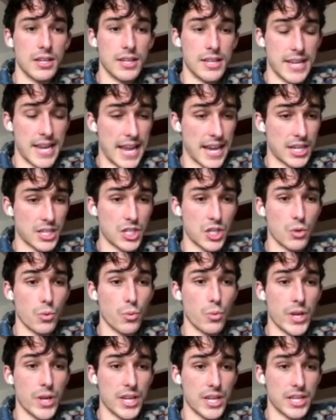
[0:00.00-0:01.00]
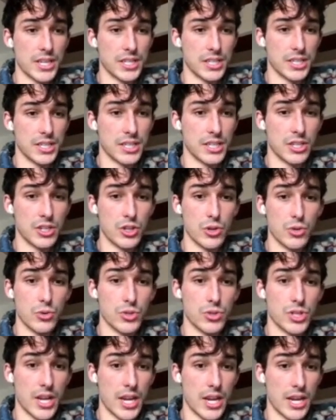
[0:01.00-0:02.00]
Next, we can
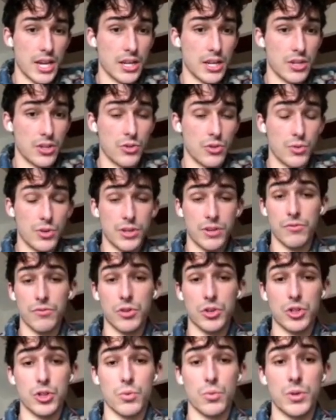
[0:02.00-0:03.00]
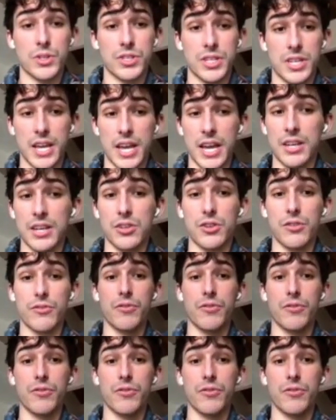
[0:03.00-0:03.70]
use a unit conversion once again to